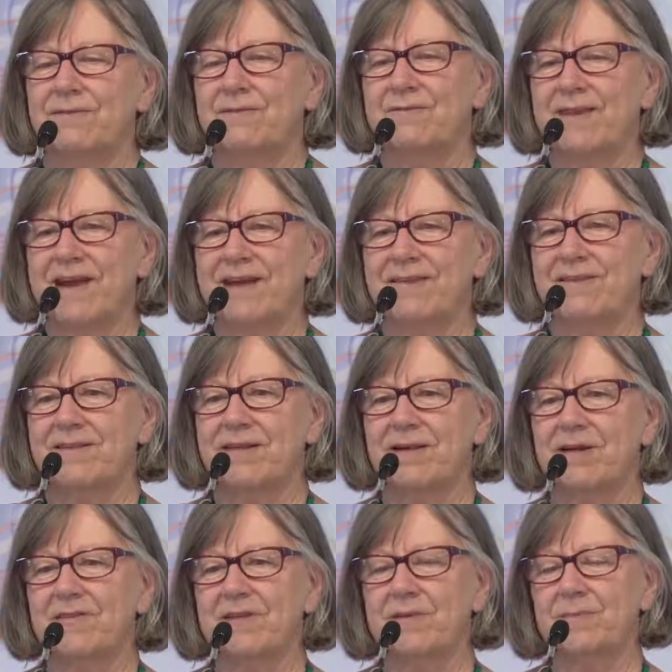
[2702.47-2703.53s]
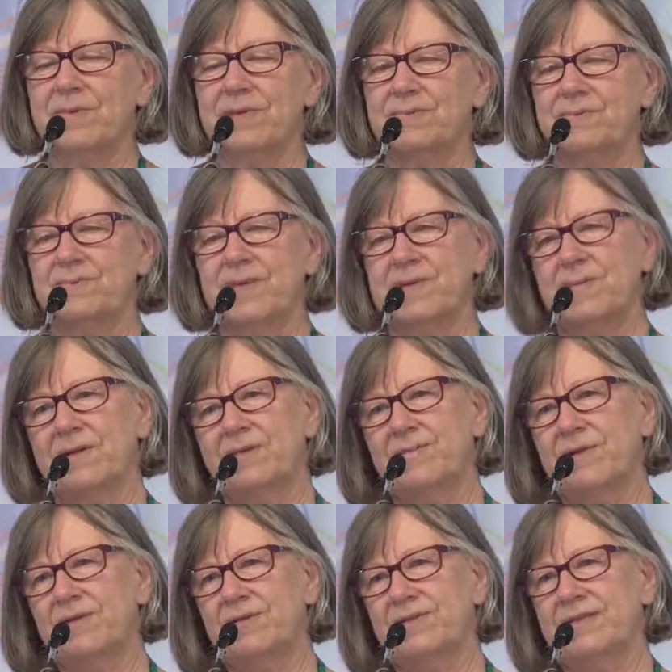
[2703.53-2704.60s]
faith, I think when people have
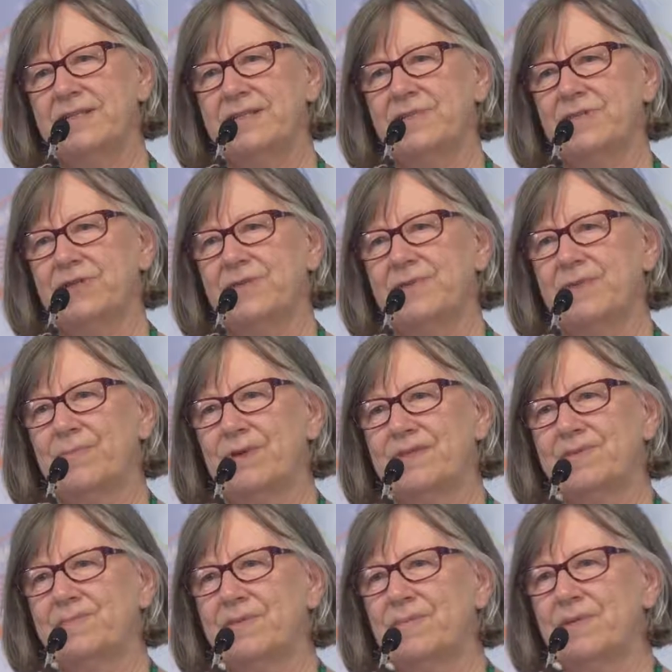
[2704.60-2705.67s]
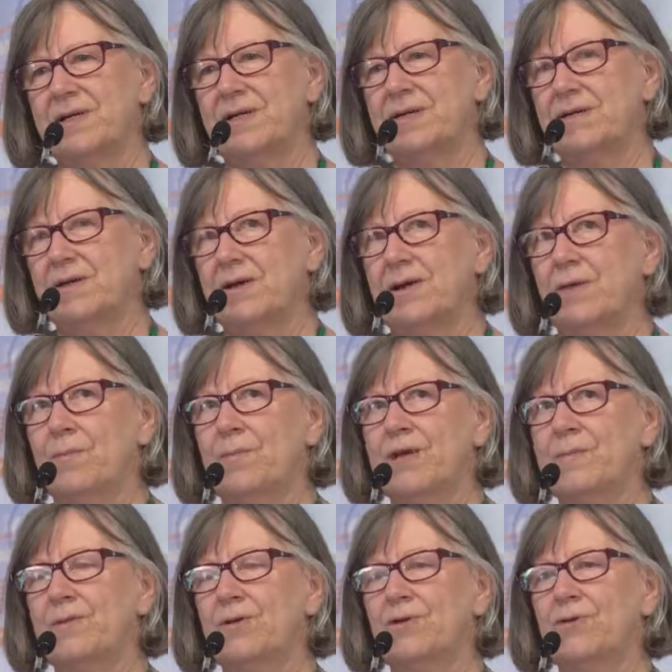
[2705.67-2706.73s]
been using the term, they possibly mean
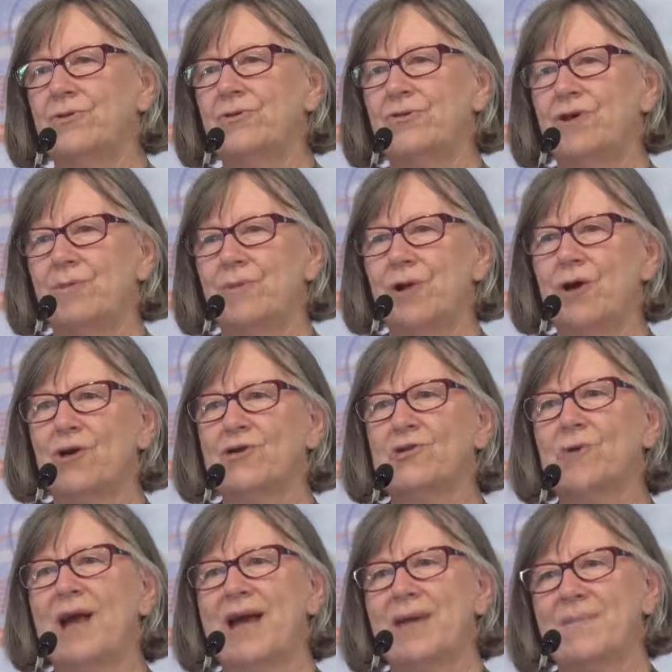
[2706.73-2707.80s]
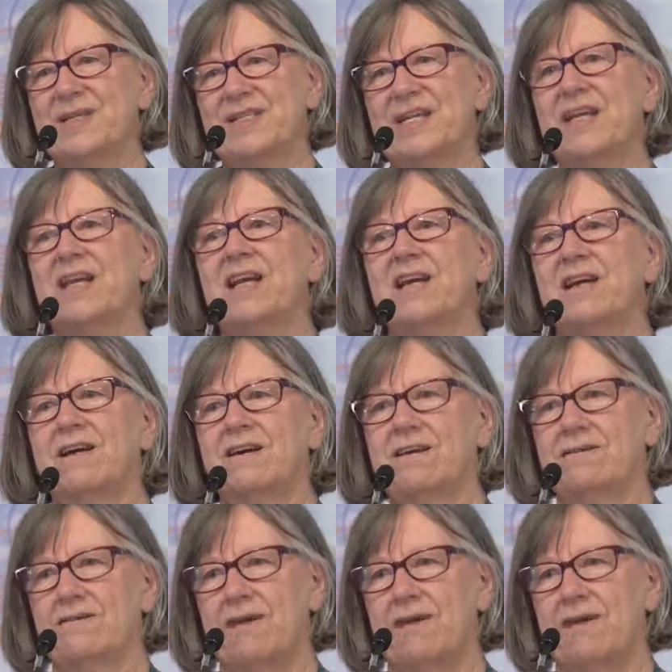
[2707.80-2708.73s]
people who do not belong to a particular